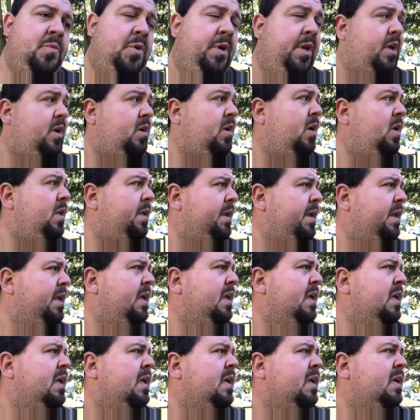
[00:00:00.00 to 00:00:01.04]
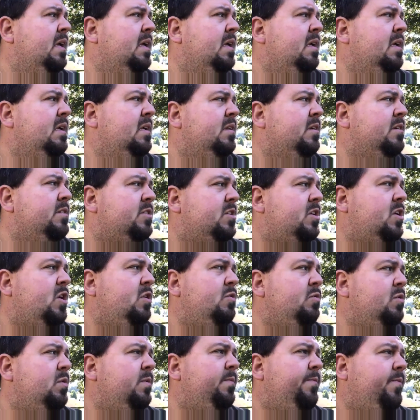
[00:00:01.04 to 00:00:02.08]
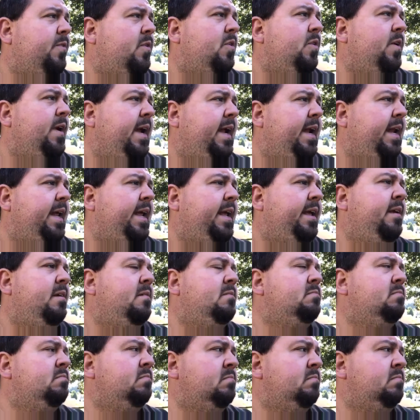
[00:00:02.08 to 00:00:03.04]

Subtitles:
do you call it? There's no room for any,